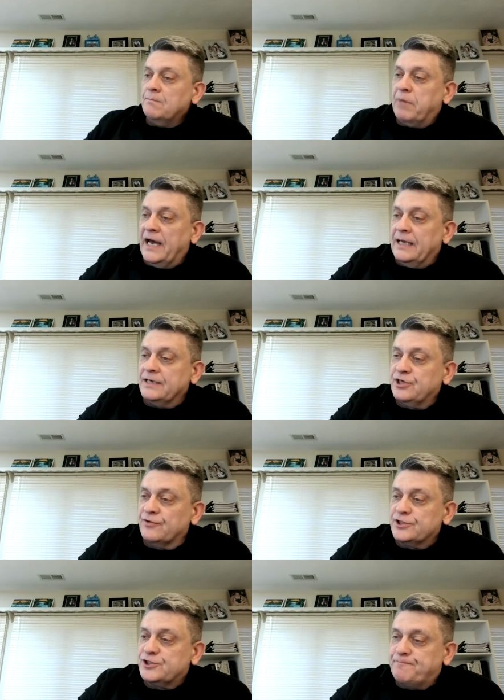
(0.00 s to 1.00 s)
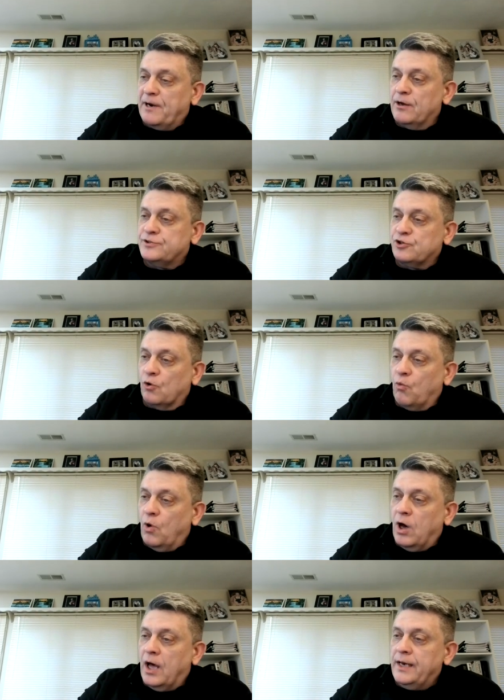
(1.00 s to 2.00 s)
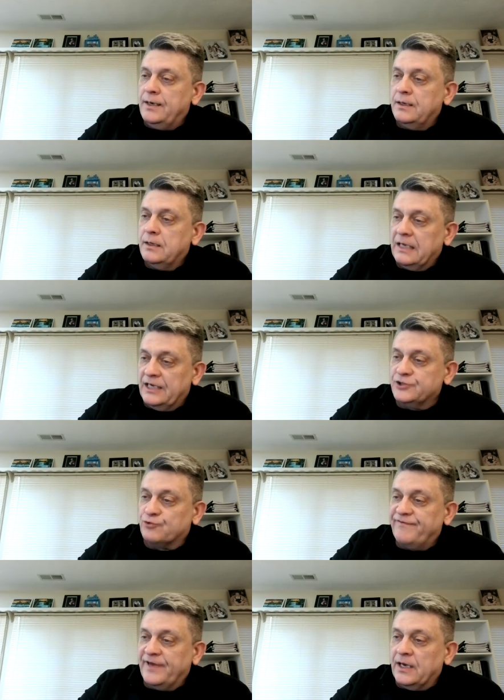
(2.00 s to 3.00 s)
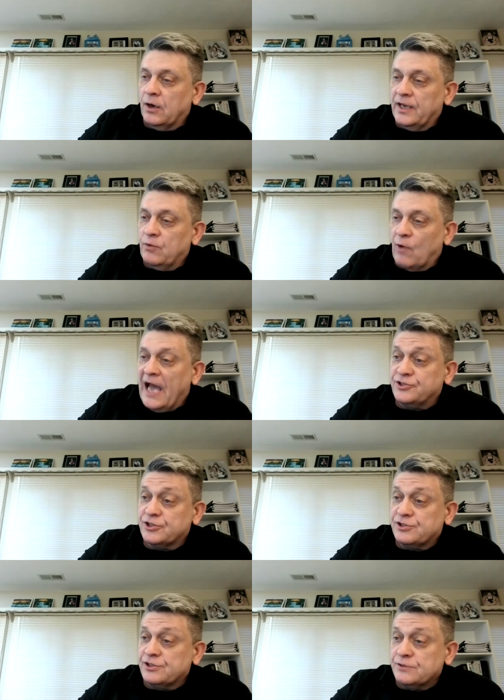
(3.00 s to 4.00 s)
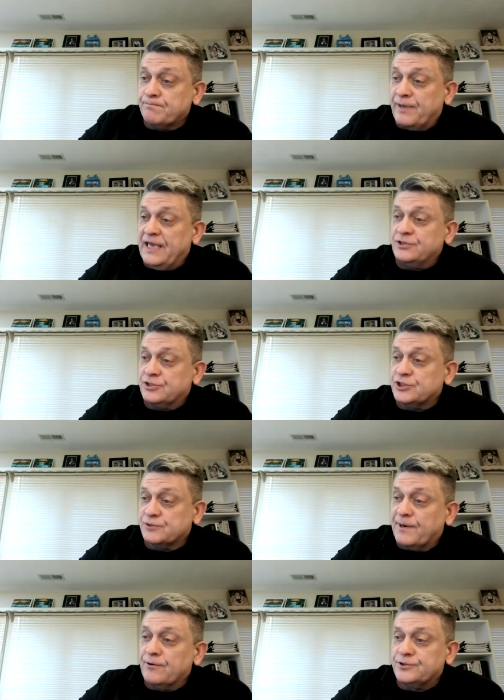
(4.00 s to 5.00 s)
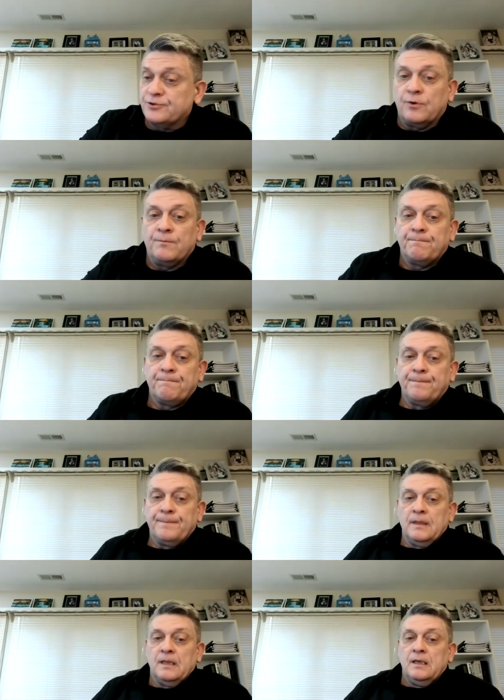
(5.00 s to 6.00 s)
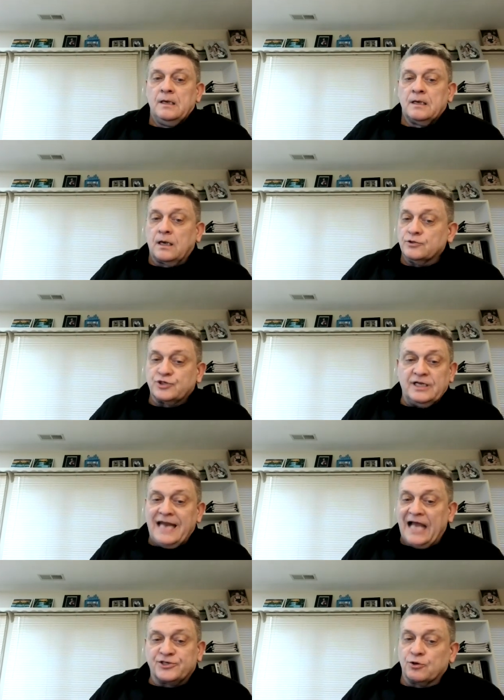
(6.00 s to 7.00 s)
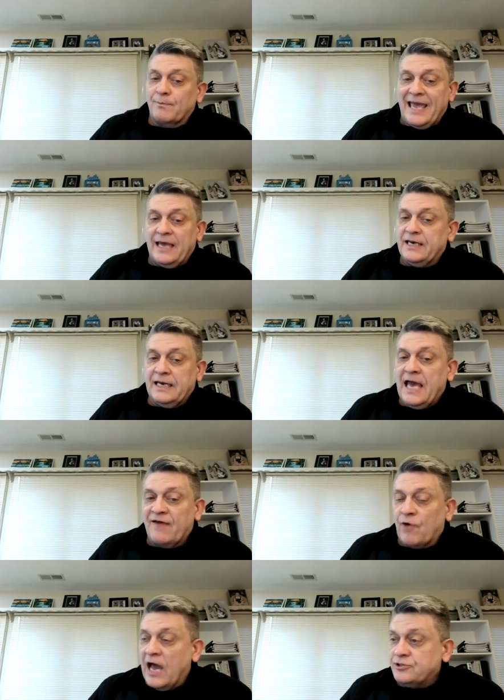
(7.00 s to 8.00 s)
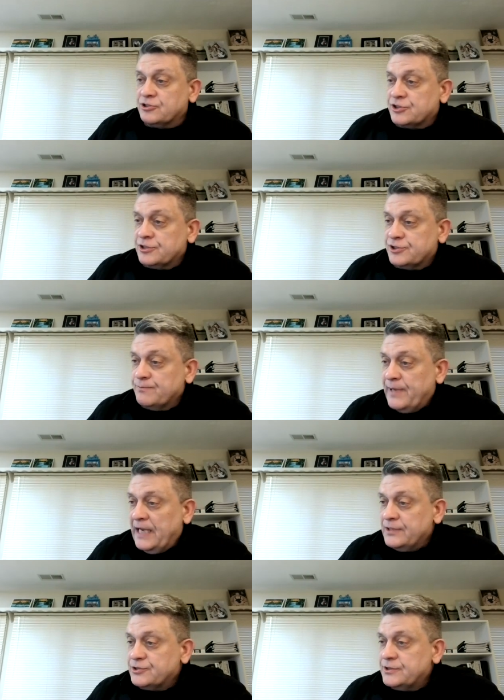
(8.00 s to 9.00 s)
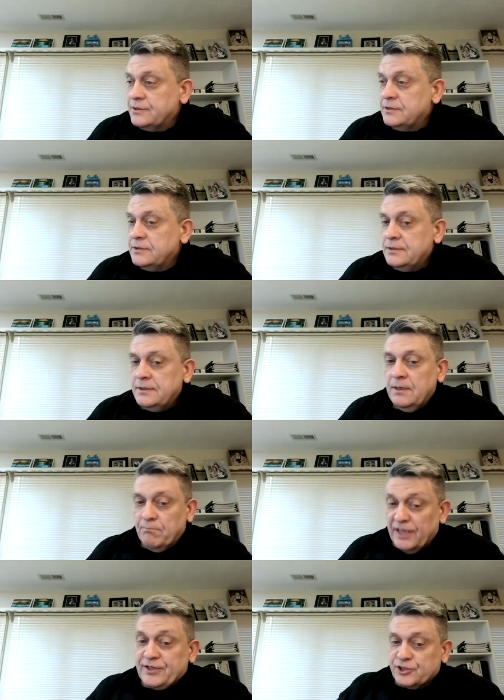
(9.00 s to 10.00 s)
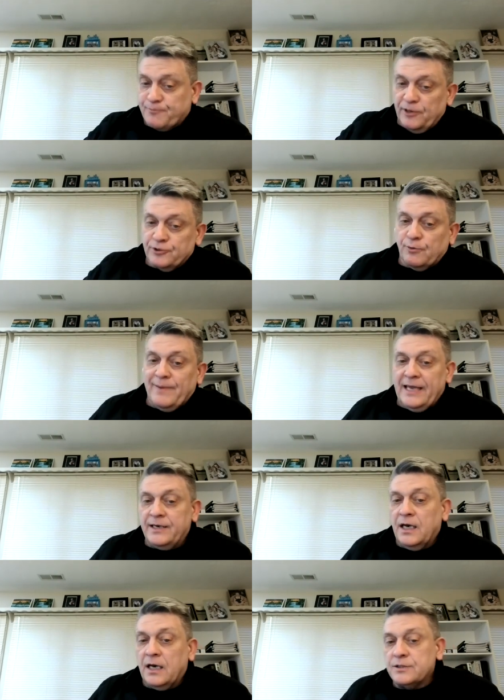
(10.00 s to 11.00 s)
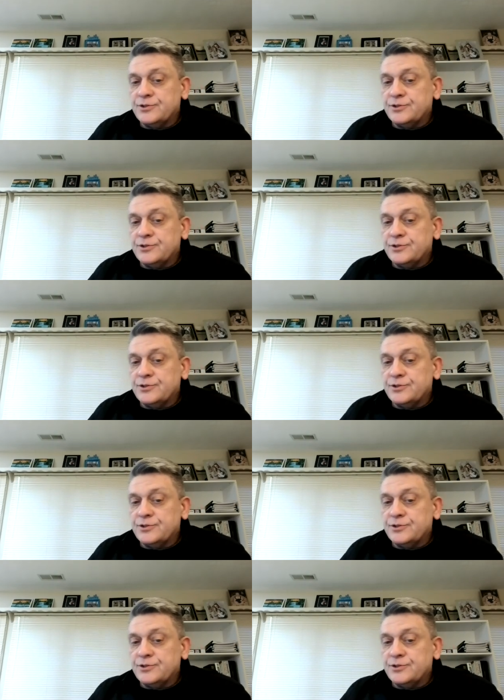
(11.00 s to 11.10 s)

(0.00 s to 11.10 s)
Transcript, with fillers: but until the spiritual one is revealed, and righteousness and peace is spiritual, because the natural man didn't have righteousness and peace, but the spiritual man does.